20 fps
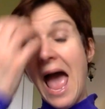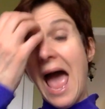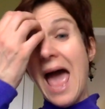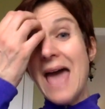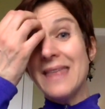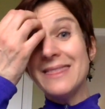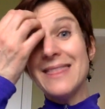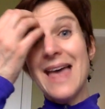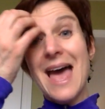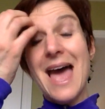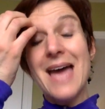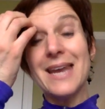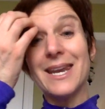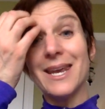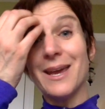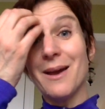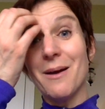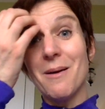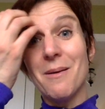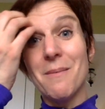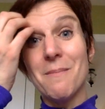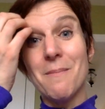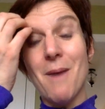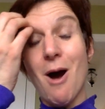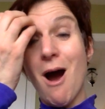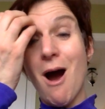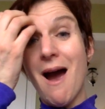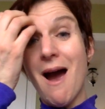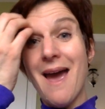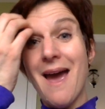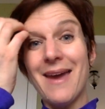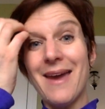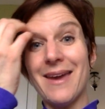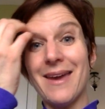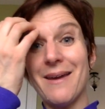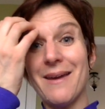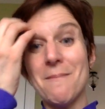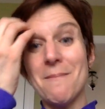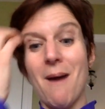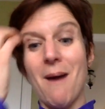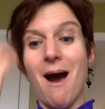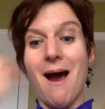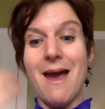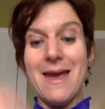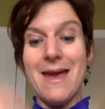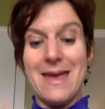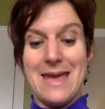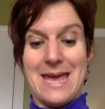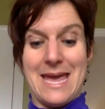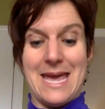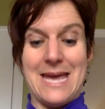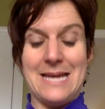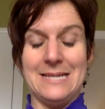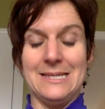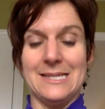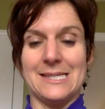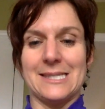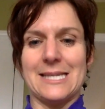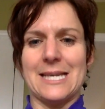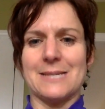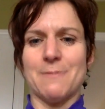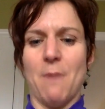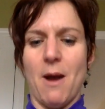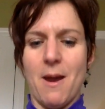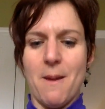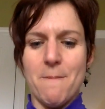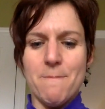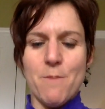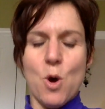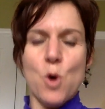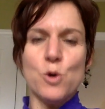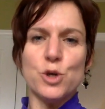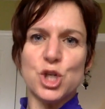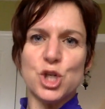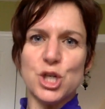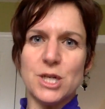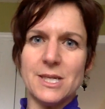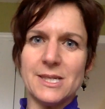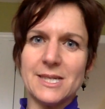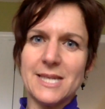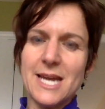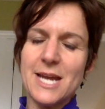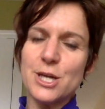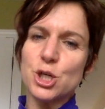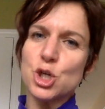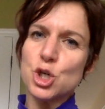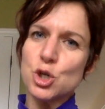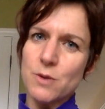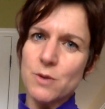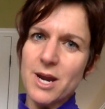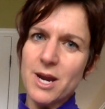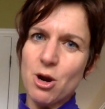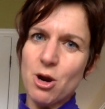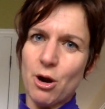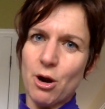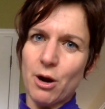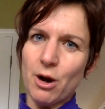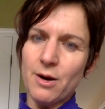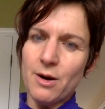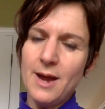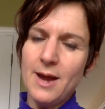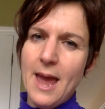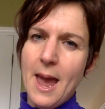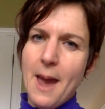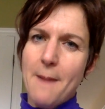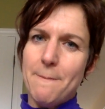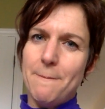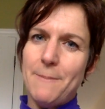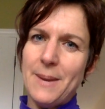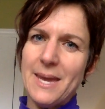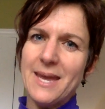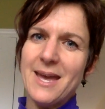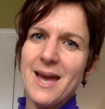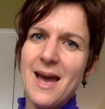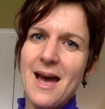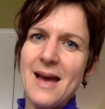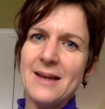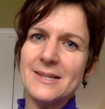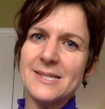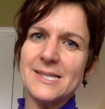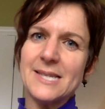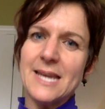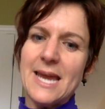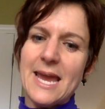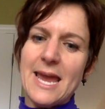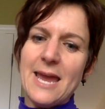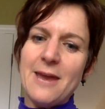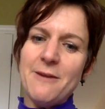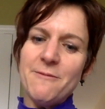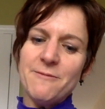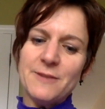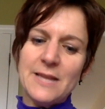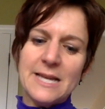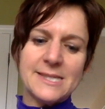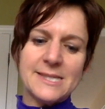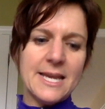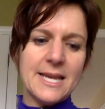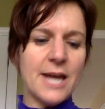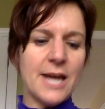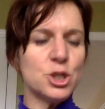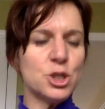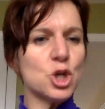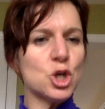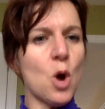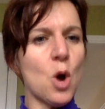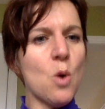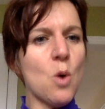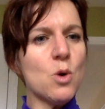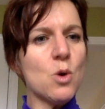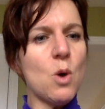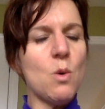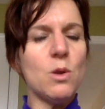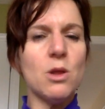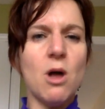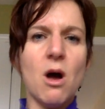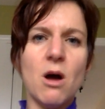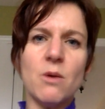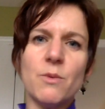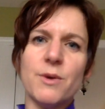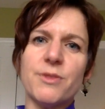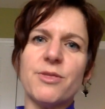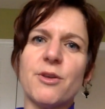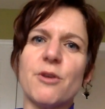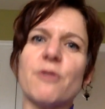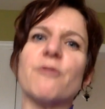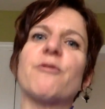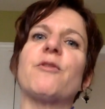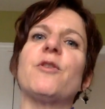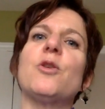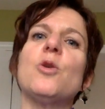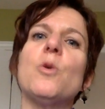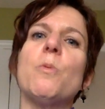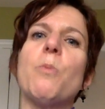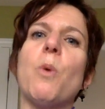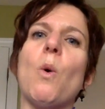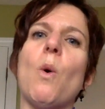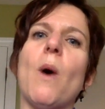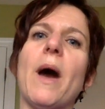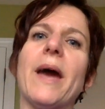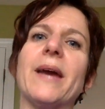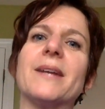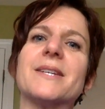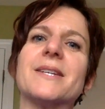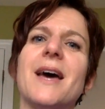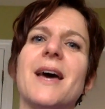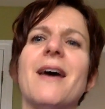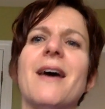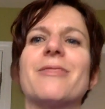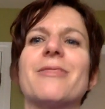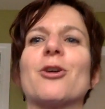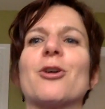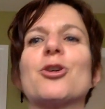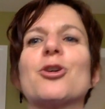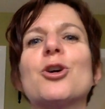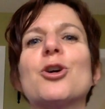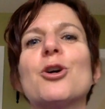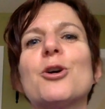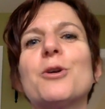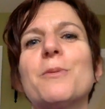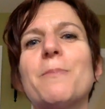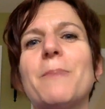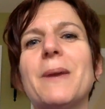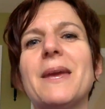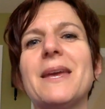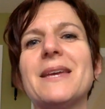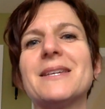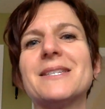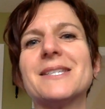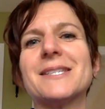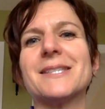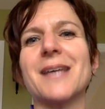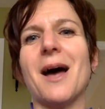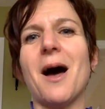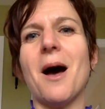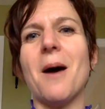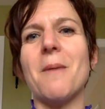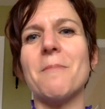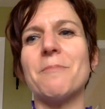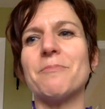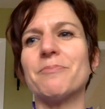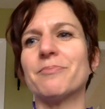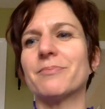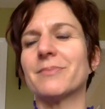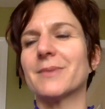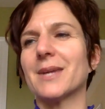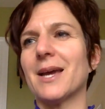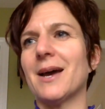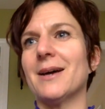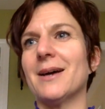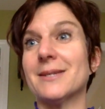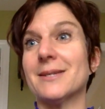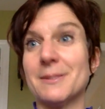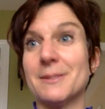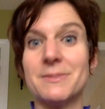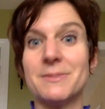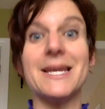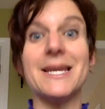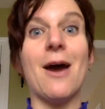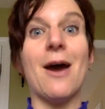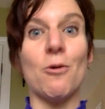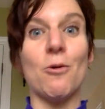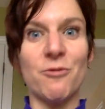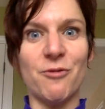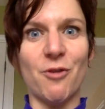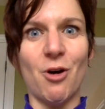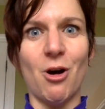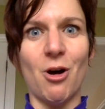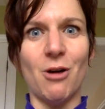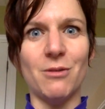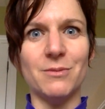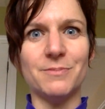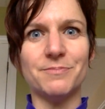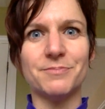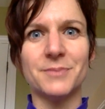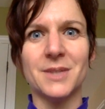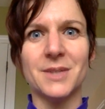and then my my instincts my emotions can trigger because if, let's say, I don't go along with their viewpoint, there could be some uh, some downfall.